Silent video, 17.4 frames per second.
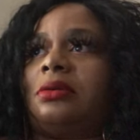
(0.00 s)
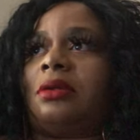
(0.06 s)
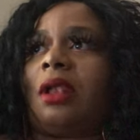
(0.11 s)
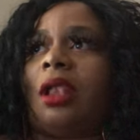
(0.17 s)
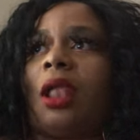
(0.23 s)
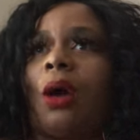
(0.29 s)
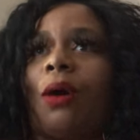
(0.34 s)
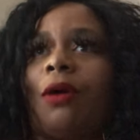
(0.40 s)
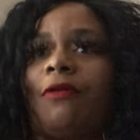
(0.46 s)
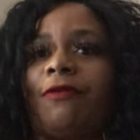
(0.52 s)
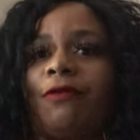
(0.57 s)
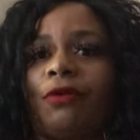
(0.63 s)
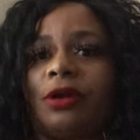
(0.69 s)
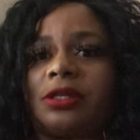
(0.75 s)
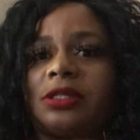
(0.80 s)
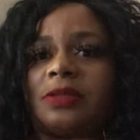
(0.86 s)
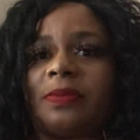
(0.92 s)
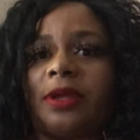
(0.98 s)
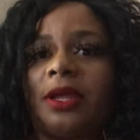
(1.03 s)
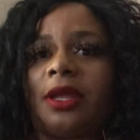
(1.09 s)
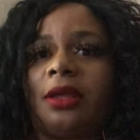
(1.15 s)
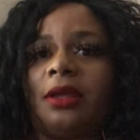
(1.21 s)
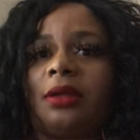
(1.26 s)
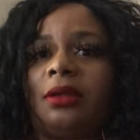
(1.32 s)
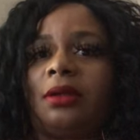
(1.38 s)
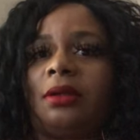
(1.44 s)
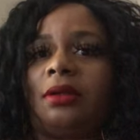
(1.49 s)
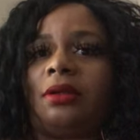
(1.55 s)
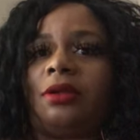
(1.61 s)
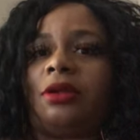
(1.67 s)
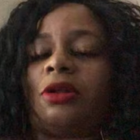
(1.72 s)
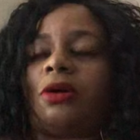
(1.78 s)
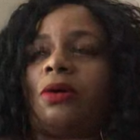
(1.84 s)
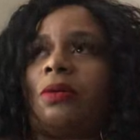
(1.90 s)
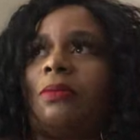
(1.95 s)
law enforcement.
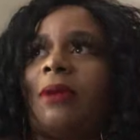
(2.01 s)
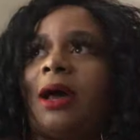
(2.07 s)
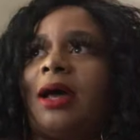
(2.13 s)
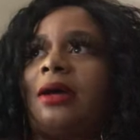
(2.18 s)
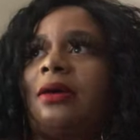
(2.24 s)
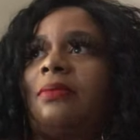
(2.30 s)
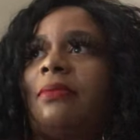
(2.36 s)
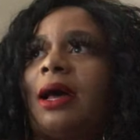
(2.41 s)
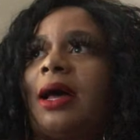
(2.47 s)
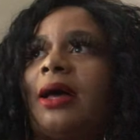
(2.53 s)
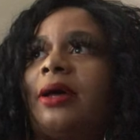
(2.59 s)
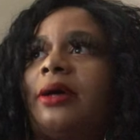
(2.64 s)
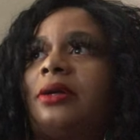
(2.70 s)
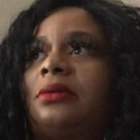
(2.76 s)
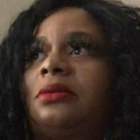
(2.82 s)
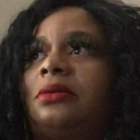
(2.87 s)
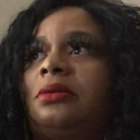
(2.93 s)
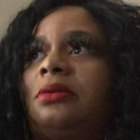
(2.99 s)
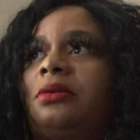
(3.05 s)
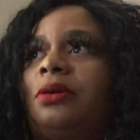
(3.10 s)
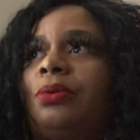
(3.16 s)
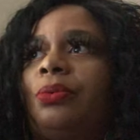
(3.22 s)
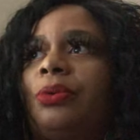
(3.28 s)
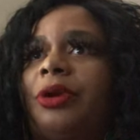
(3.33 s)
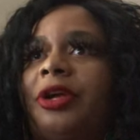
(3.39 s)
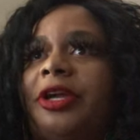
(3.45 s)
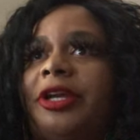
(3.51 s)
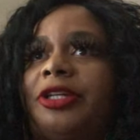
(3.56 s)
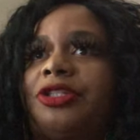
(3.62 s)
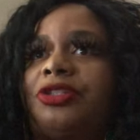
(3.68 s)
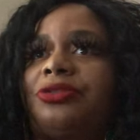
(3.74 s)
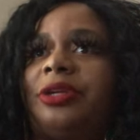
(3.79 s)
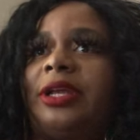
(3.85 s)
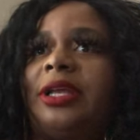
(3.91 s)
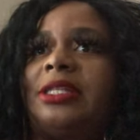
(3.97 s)
You know, my career
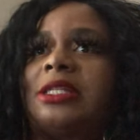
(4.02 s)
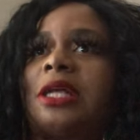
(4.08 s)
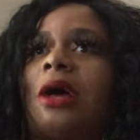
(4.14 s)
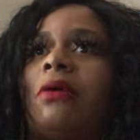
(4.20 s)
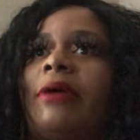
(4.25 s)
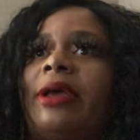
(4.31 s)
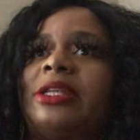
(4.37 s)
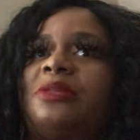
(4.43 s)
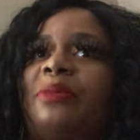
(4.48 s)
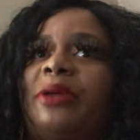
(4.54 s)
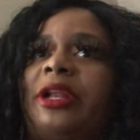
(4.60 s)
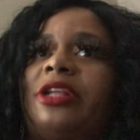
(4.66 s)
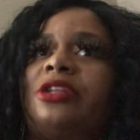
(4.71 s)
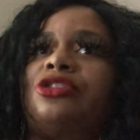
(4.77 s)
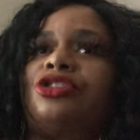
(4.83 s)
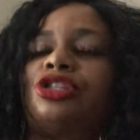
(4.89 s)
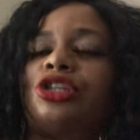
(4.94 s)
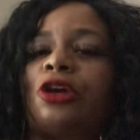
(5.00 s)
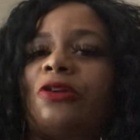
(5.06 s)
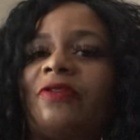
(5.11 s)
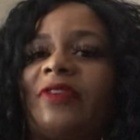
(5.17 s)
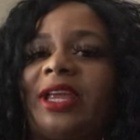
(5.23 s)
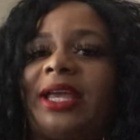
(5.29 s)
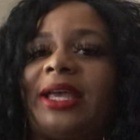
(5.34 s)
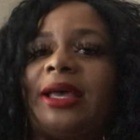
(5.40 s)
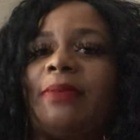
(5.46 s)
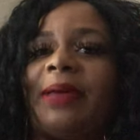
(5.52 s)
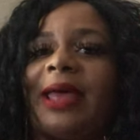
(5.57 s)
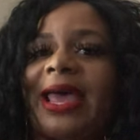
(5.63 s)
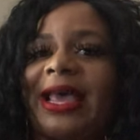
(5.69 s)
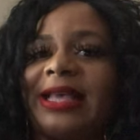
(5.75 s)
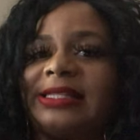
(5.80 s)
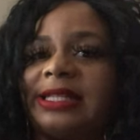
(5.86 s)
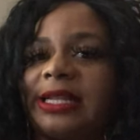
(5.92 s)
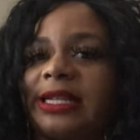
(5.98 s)
history has always been in serving
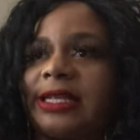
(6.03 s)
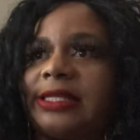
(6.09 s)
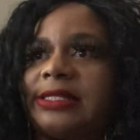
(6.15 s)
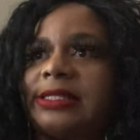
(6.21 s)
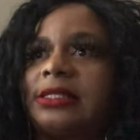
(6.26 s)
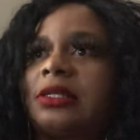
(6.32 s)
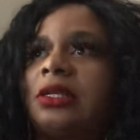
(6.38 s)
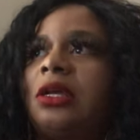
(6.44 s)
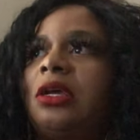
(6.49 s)
capacities.